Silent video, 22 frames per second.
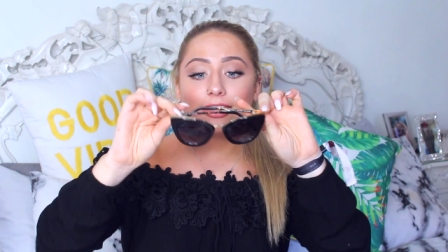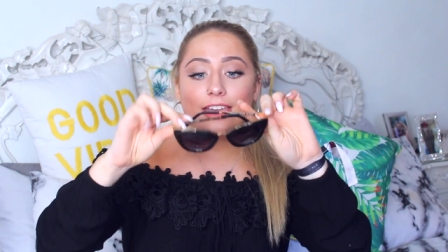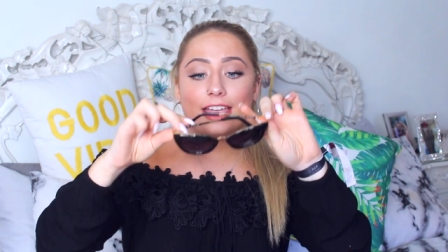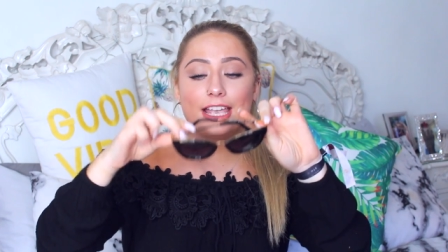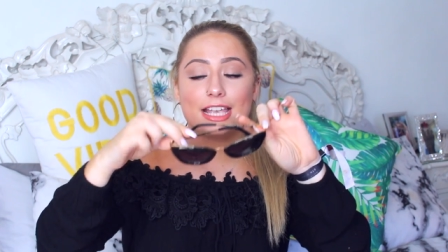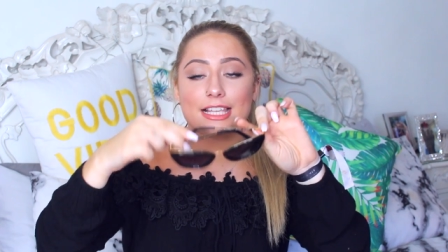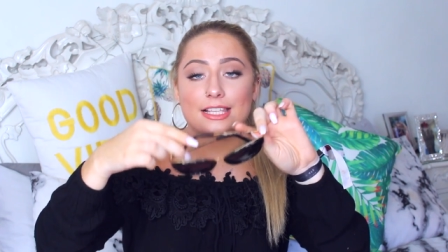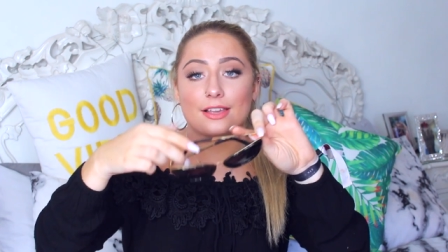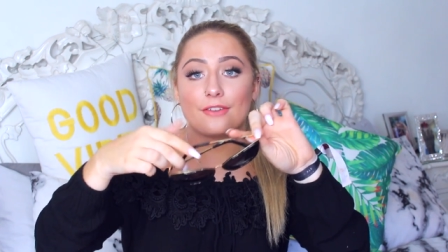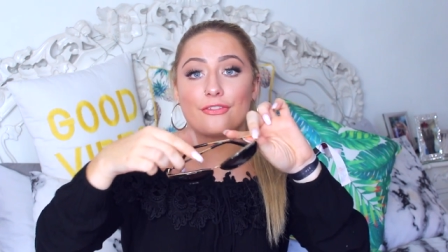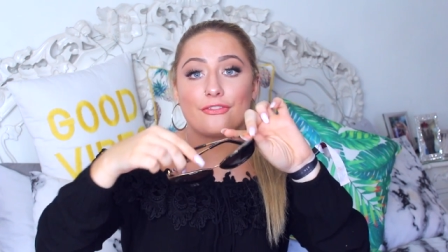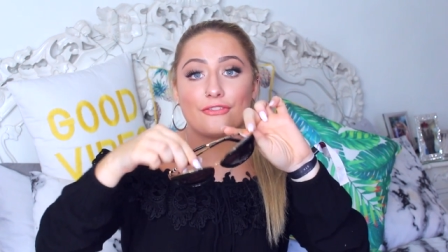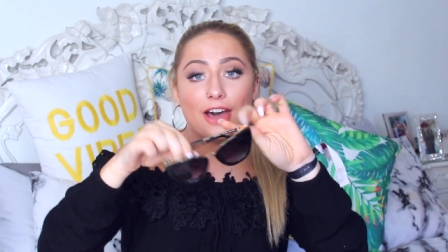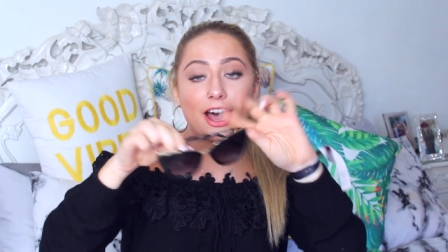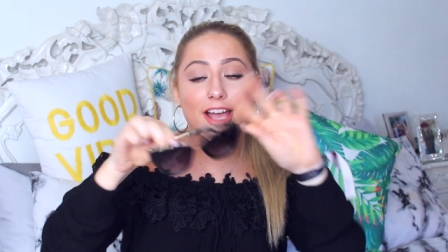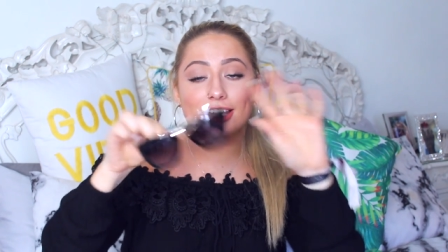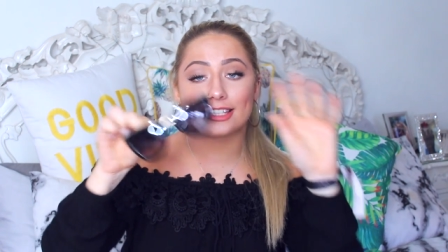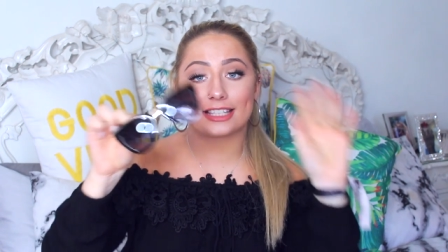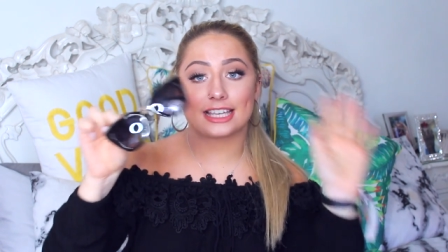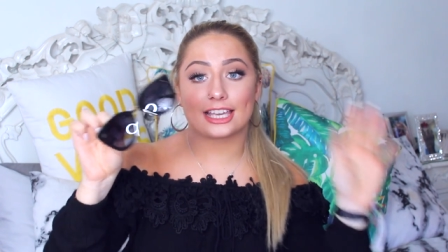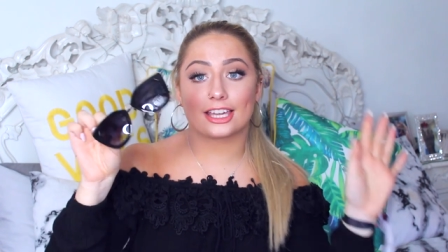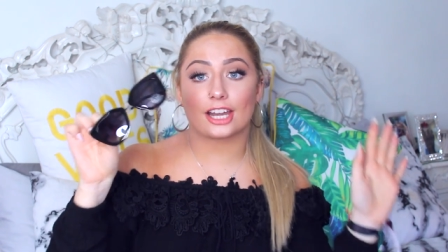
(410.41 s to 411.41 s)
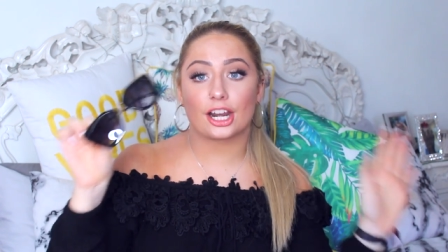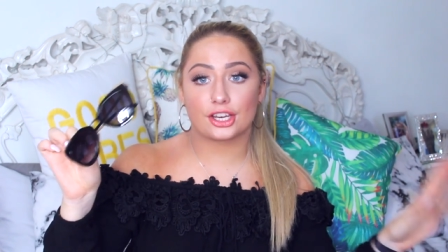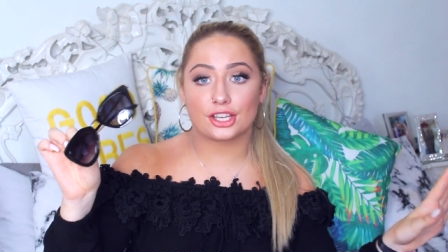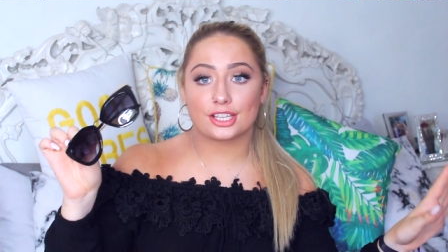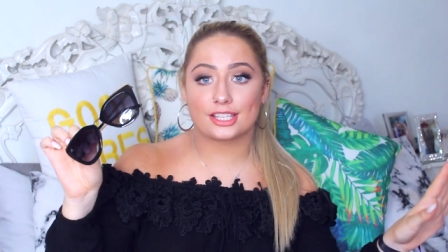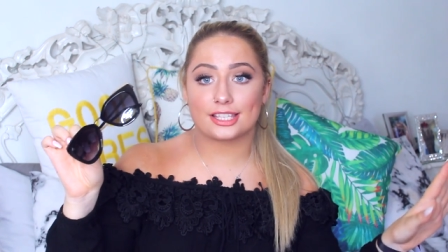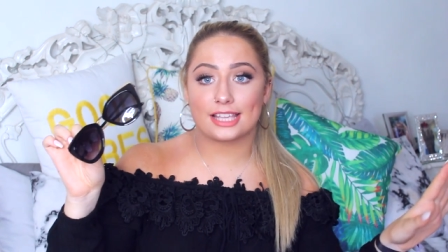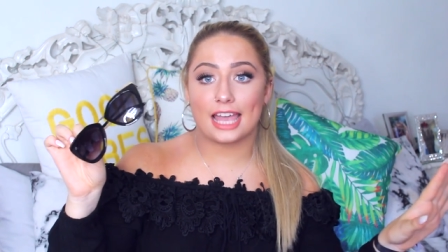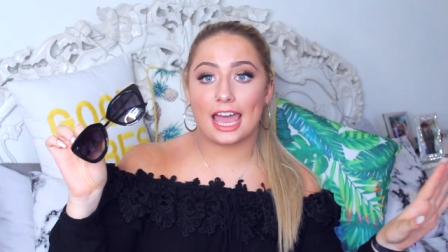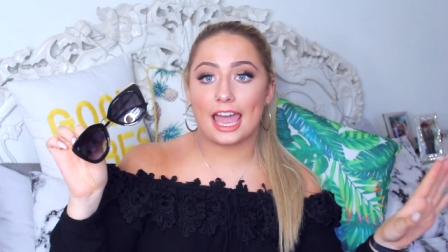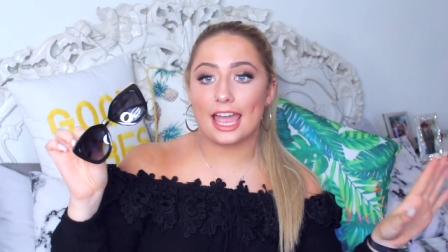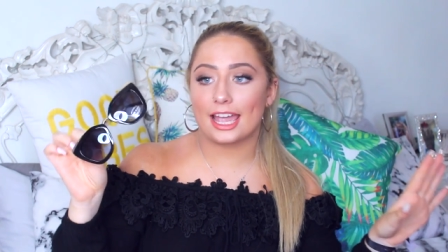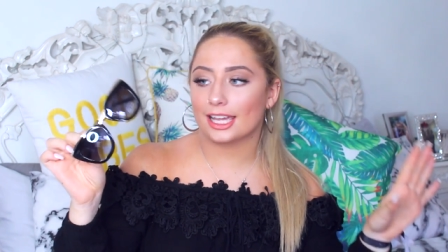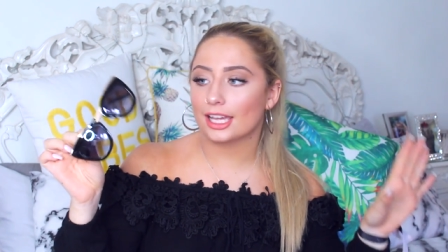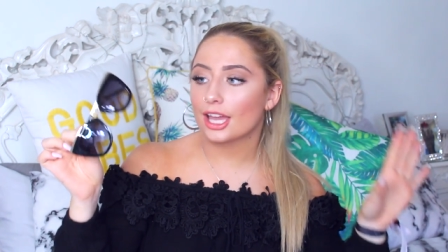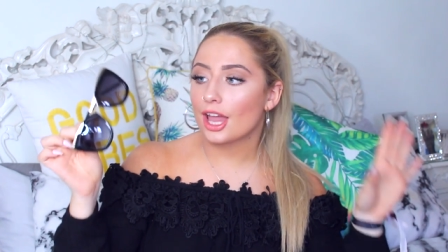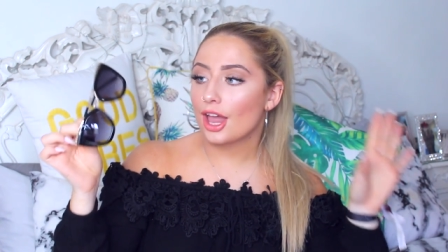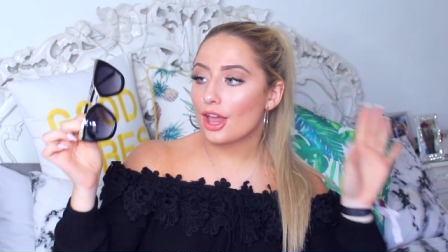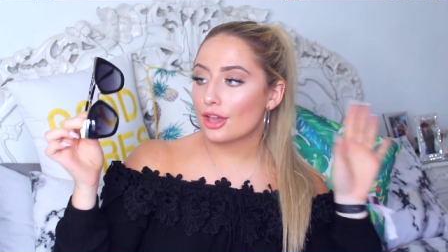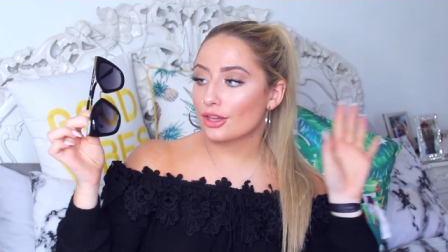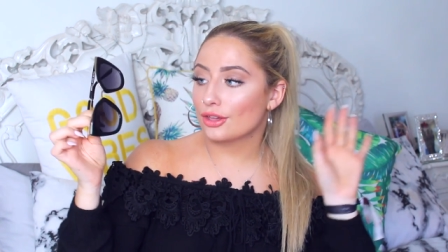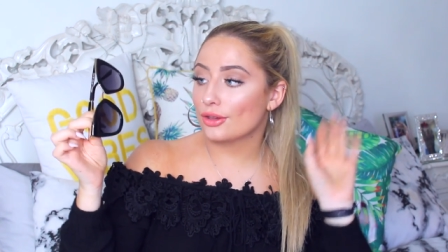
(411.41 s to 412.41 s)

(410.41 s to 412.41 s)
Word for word: These, firstly, can I just say,